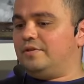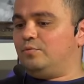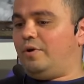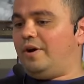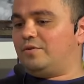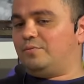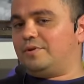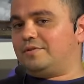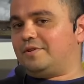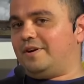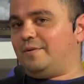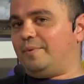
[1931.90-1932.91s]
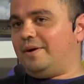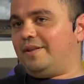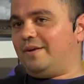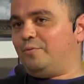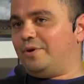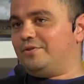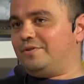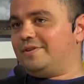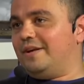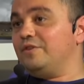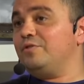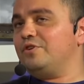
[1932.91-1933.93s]
Effect? Well, I don't want to talk about like where you can
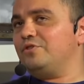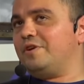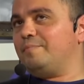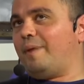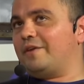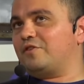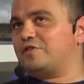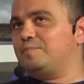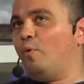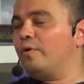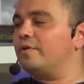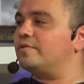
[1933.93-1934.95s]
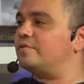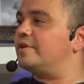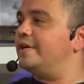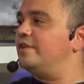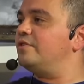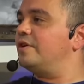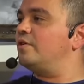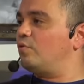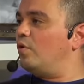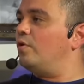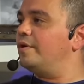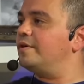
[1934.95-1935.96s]
get. You, you can buy the spores and then you can
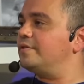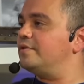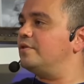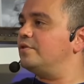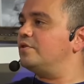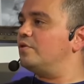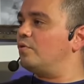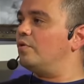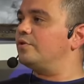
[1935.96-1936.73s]
grow it. You know, you can grow. Oh,